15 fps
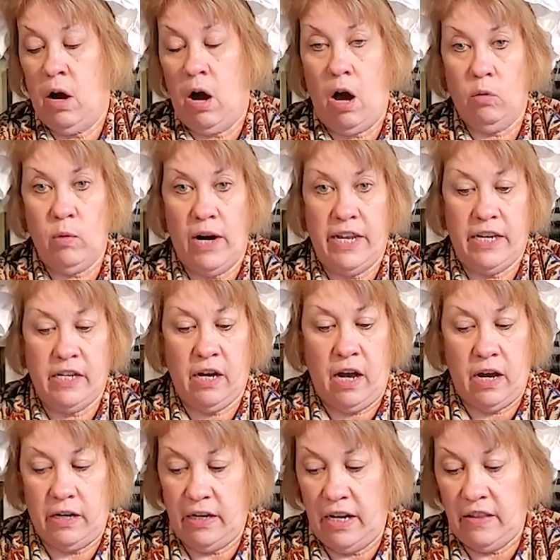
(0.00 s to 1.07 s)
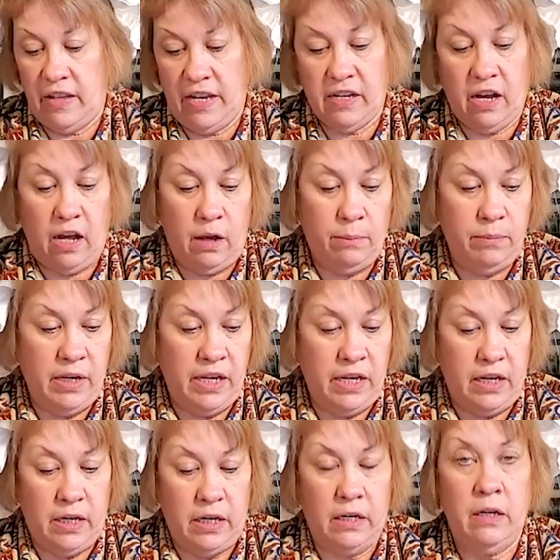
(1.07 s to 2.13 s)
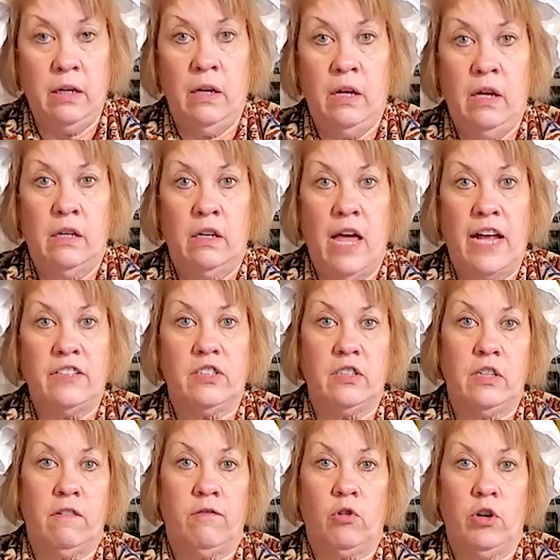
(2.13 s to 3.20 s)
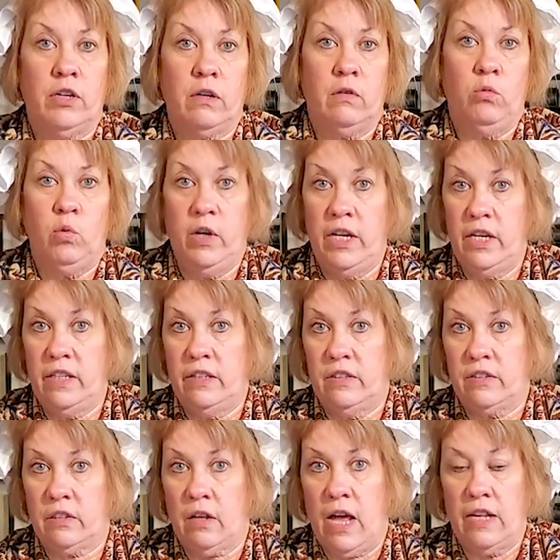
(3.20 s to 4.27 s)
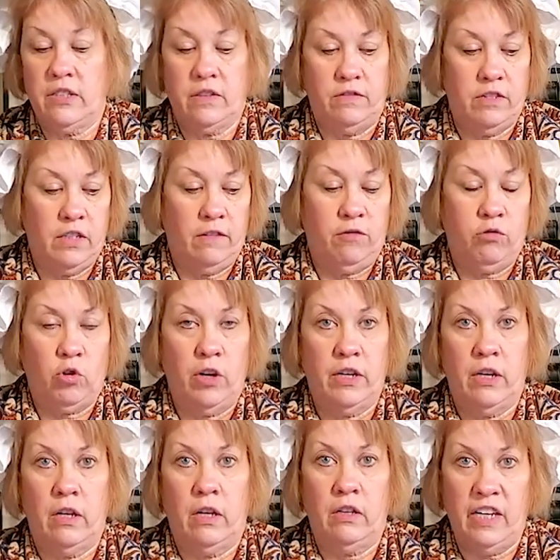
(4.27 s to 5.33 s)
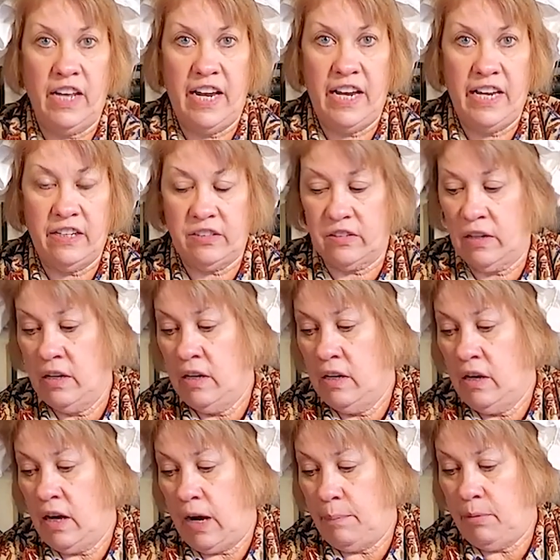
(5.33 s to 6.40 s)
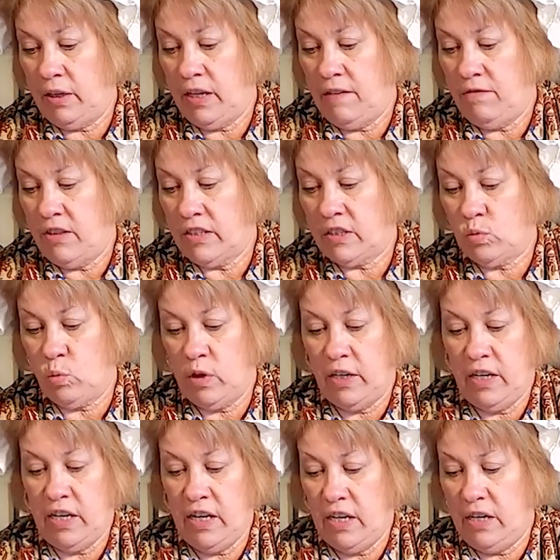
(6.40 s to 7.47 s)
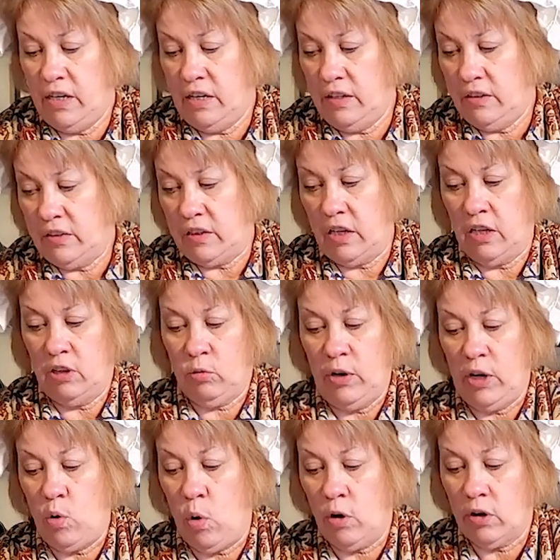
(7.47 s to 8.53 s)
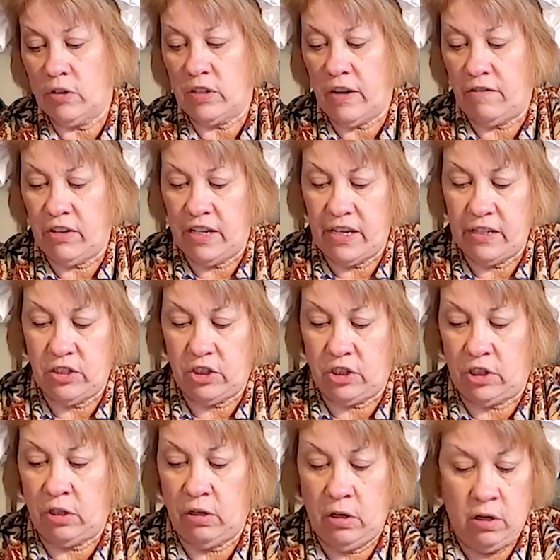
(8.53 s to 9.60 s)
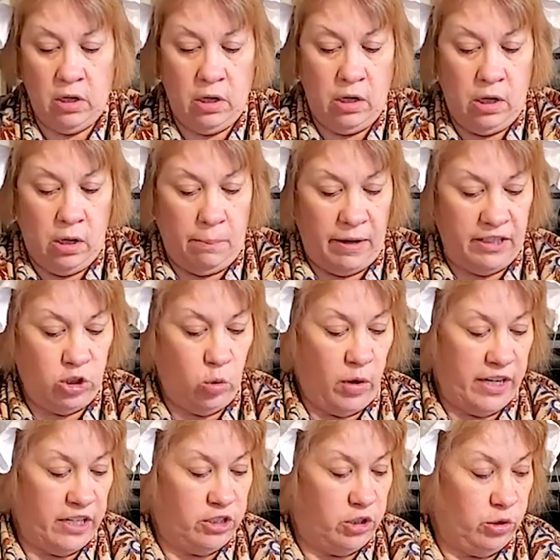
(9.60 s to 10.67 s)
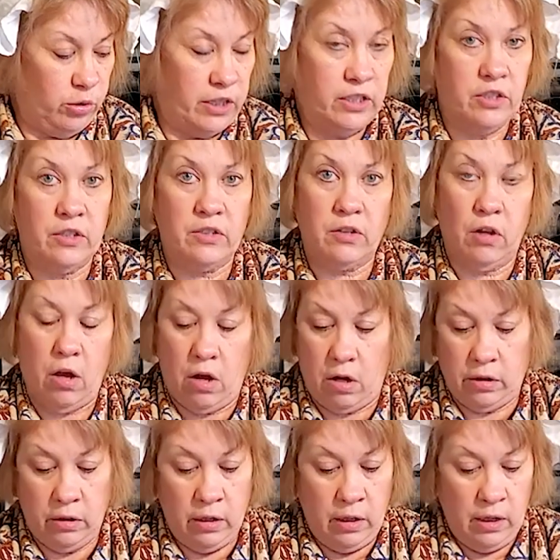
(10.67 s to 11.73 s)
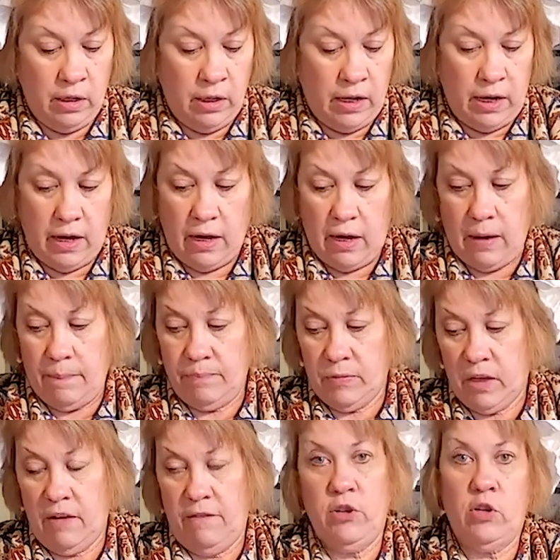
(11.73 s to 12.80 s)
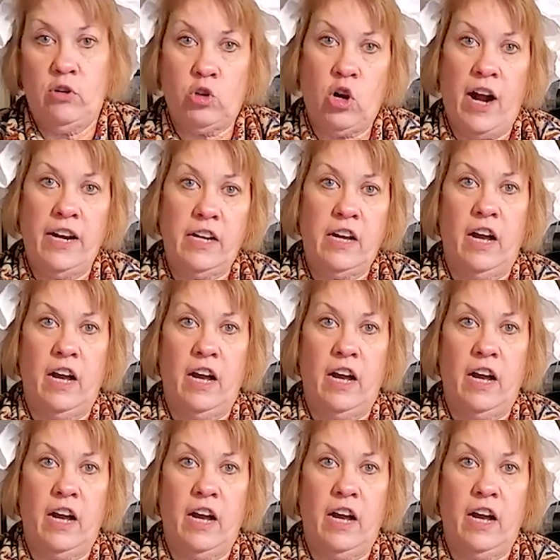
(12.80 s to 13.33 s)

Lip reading: already cut. And they come in lots of different widths, lots of different lengths. I believe this one is 3/4 of an inch by 22 inches long. If you try to